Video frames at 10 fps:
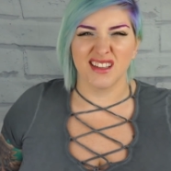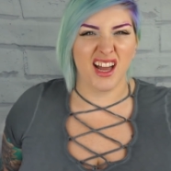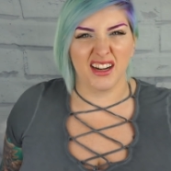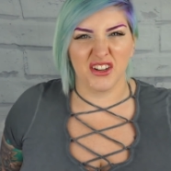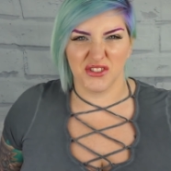It
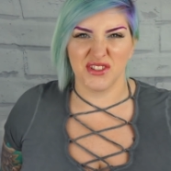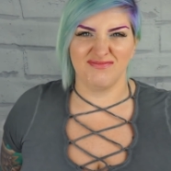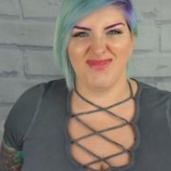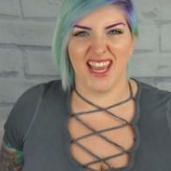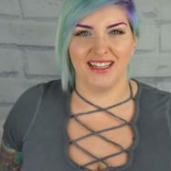kind of goes
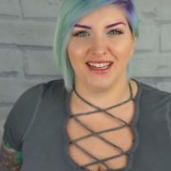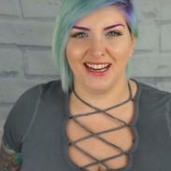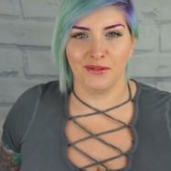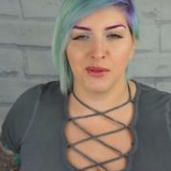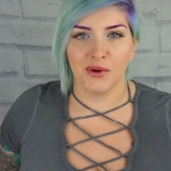hand in
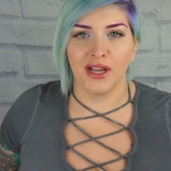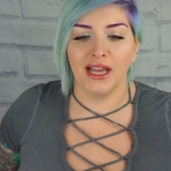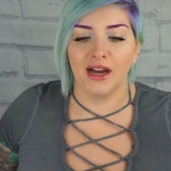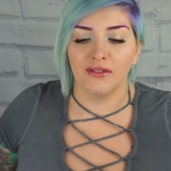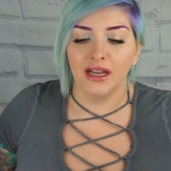hand with
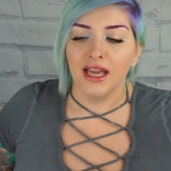working out.